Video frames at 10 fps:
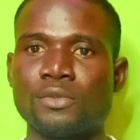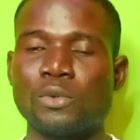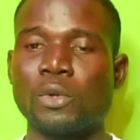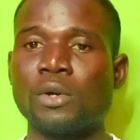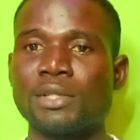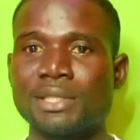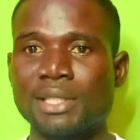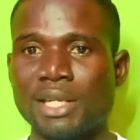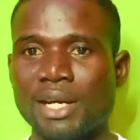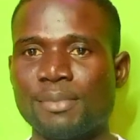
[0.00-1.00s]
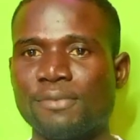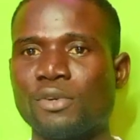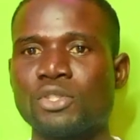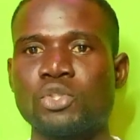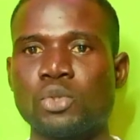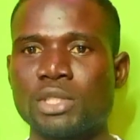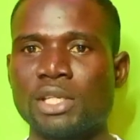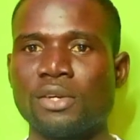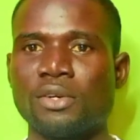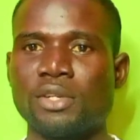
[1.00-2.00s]
to consider before
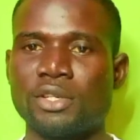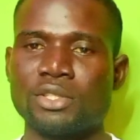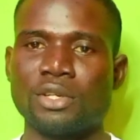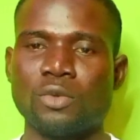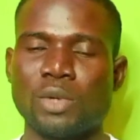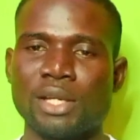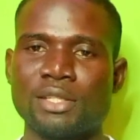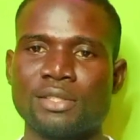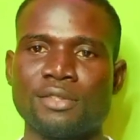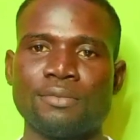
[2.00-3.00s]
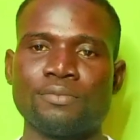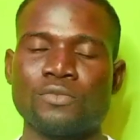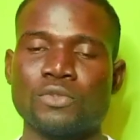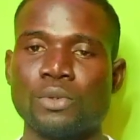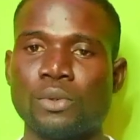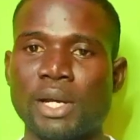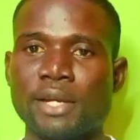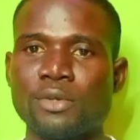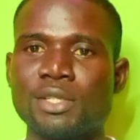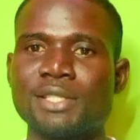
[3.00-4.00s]
choosing your niche, right? So I
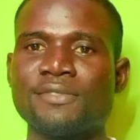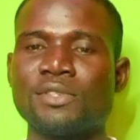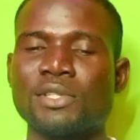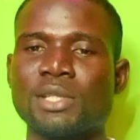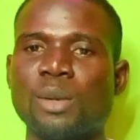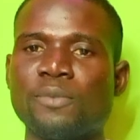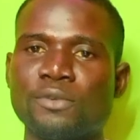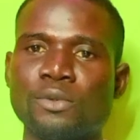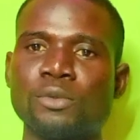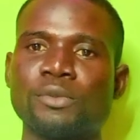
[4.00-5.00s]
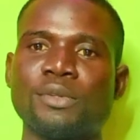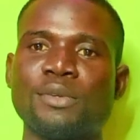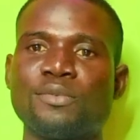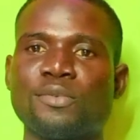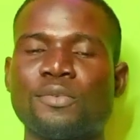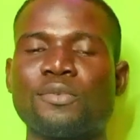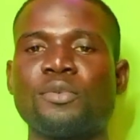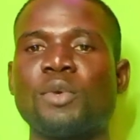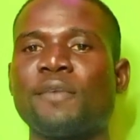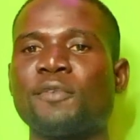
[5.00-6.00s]
know this video is helpful. If
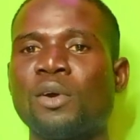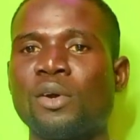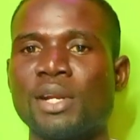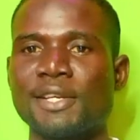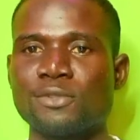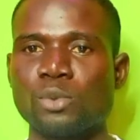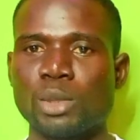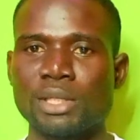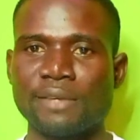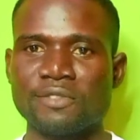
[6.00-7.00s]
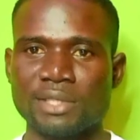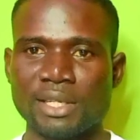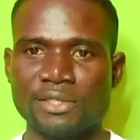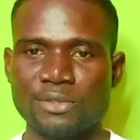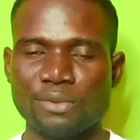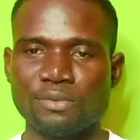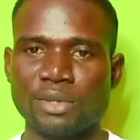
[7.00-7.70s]
you have not understood what I've said so